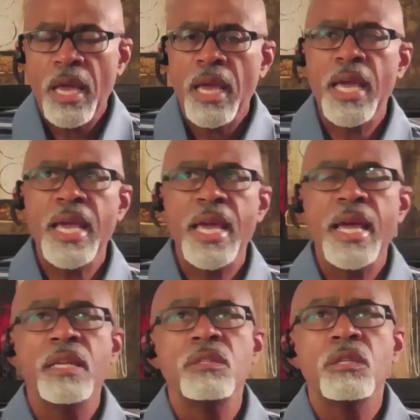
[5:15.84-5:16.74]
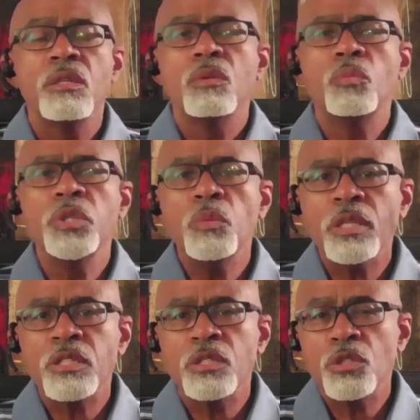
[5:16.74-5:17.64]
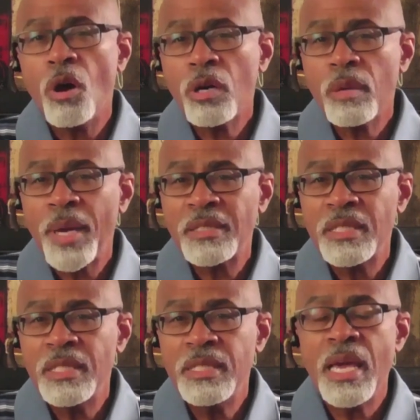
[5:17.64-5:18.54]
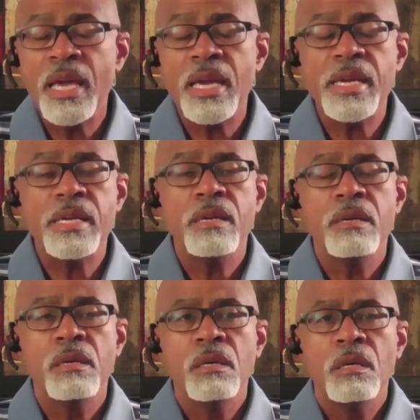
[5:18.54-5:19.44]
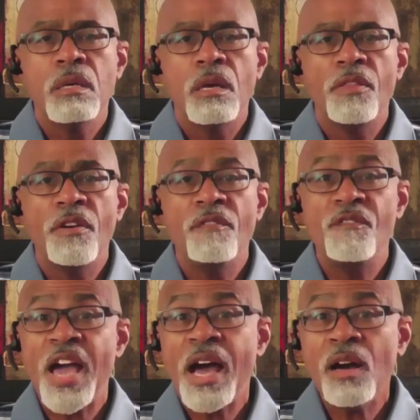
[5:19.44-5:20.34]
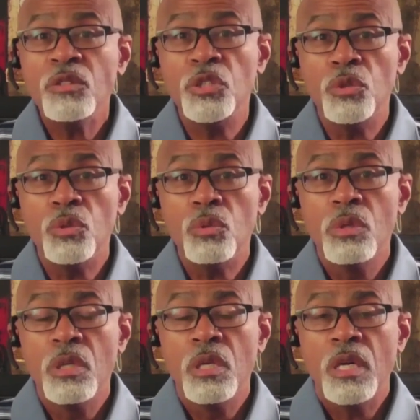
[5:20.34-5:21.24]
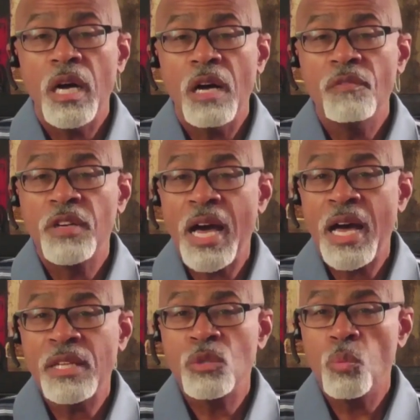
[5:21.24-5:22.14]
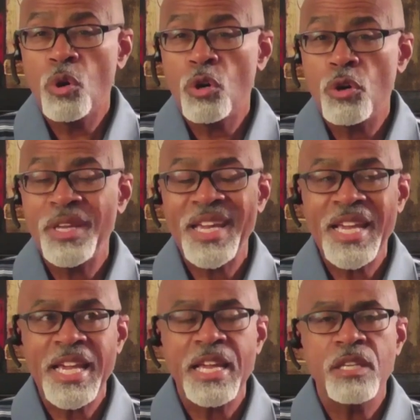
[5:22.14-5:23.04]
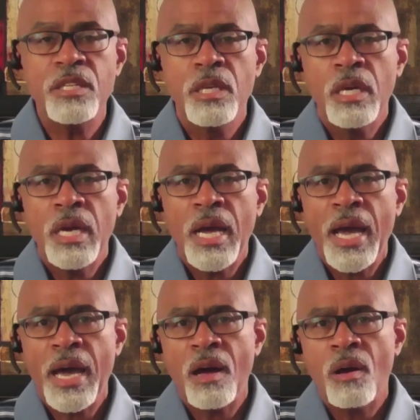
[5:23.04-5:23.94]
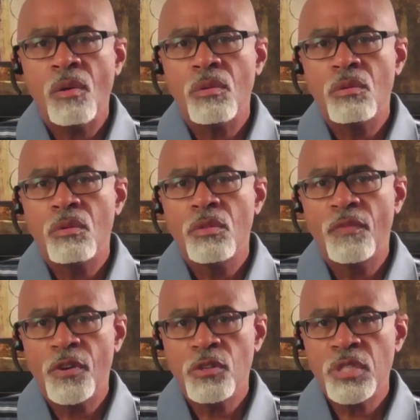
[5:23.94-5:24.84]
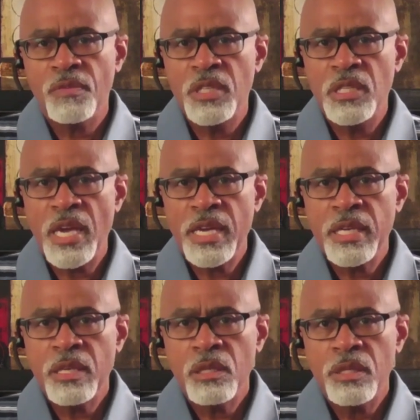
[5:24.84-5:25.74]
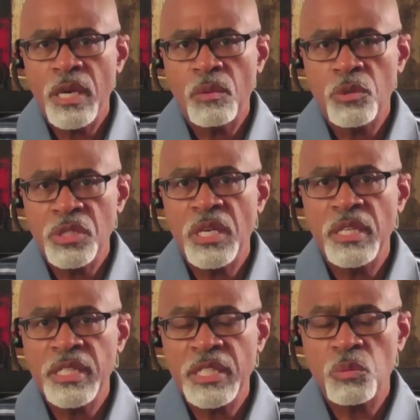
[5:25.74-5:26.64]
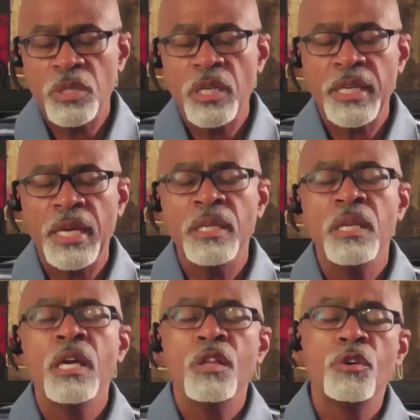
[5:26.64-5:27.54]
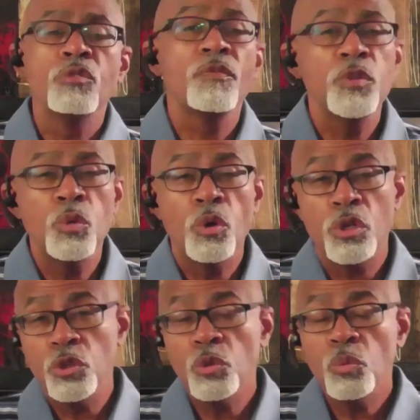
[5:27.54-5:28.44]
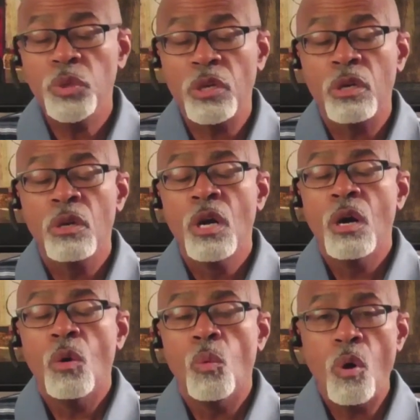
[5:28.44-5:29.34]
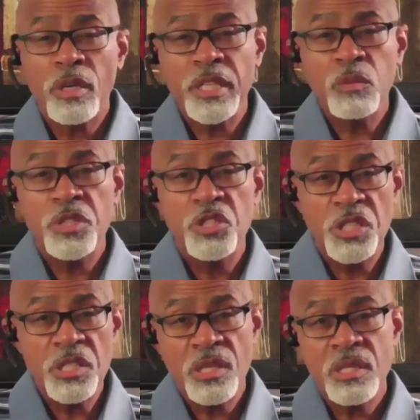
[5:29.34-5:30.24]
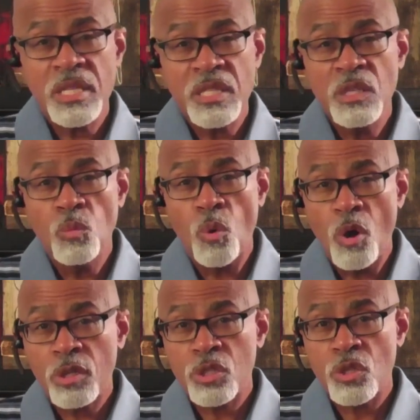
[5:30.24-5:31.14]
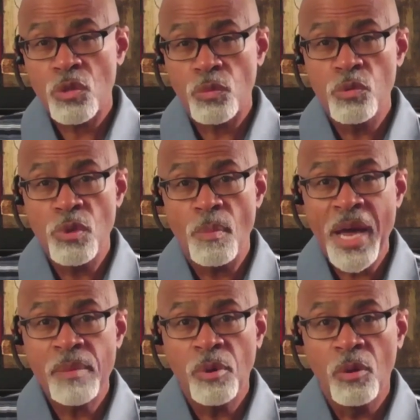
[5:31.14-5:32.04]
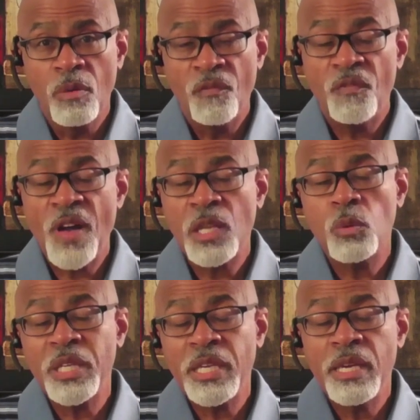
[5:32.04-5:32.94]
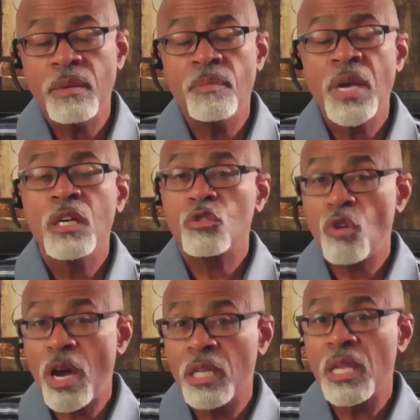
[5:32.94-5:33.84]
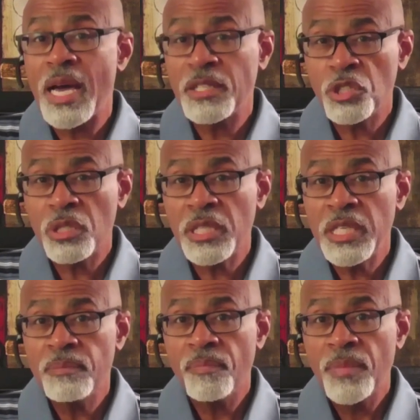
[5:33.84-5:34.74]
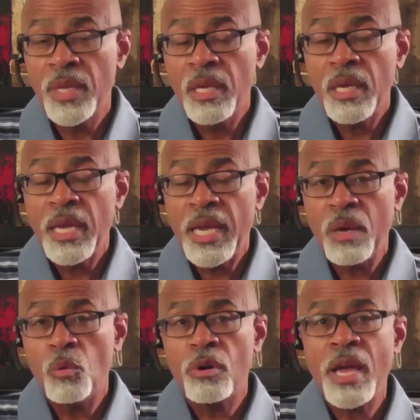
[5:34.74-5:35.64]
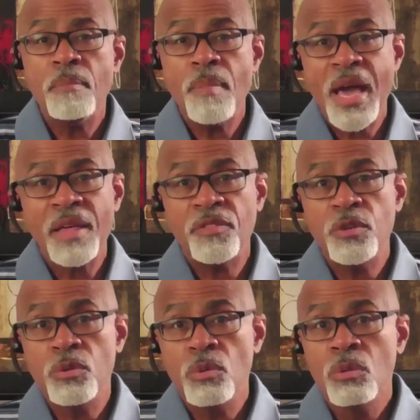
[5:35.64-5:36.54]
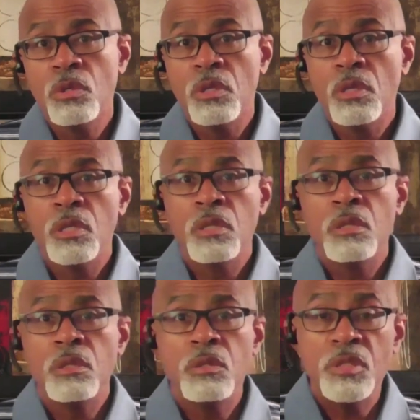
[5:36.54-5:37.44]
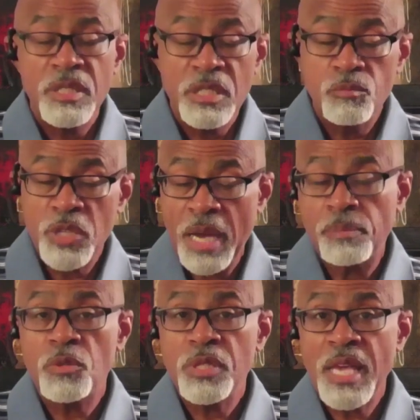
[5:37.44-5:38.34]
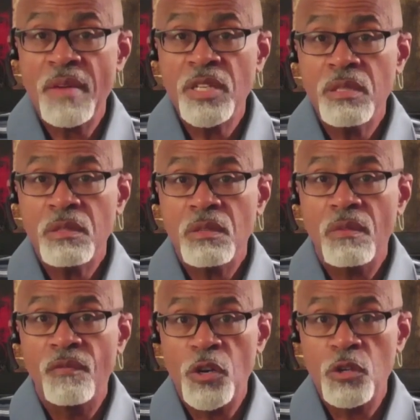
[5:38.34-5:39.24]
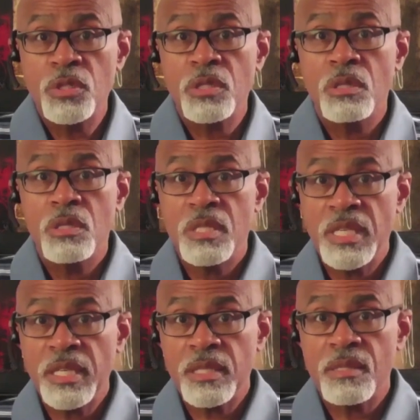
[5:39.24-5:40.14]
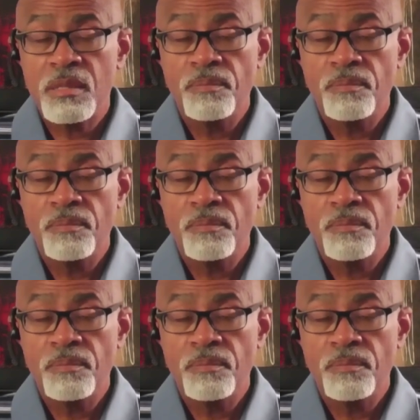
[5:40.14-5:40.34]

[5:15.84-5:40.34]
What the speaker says: And we want to talk about today the value of God's word and how the verse of the day that we're studying, as we again, those of you who are new, we are walking with Jesus as he walks through the Bible, following him chronologically. And we're at Matthew chapter 7, verse 6.